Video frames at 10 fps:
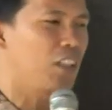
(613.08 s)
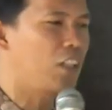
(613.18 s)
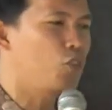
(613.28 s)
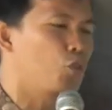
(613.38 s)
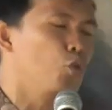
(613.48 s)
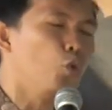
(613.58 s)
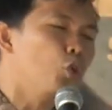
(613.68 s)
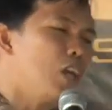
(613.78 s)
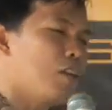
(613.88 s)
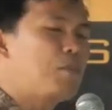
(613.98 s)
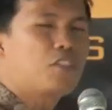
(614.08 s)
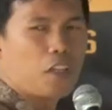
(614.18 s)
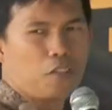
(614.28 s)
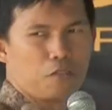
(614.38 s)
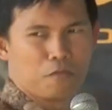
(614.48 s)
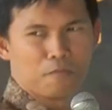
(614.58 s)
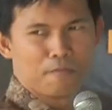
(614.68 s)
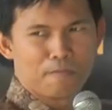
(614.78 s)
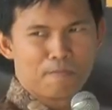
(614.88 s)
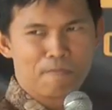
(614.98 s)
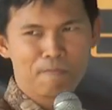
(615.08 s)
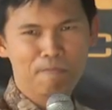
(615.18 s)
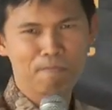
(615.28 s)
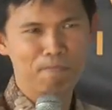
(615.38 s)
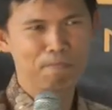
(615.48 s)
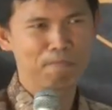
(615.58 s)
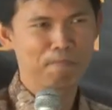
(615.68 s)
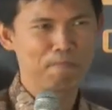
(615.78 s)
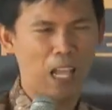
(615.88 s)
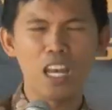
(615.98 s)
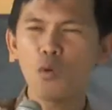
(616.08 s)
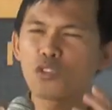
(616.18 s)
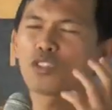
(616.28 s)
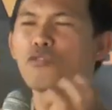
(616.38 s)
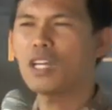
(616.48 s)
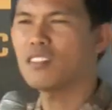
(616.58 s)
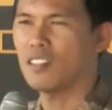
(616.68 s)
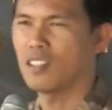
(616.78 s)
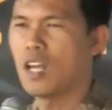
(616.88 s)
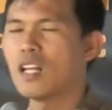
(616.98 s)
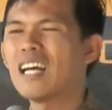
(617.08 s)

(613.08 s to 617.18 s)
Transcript: ni Cristo, you would not be saved. And I was convicted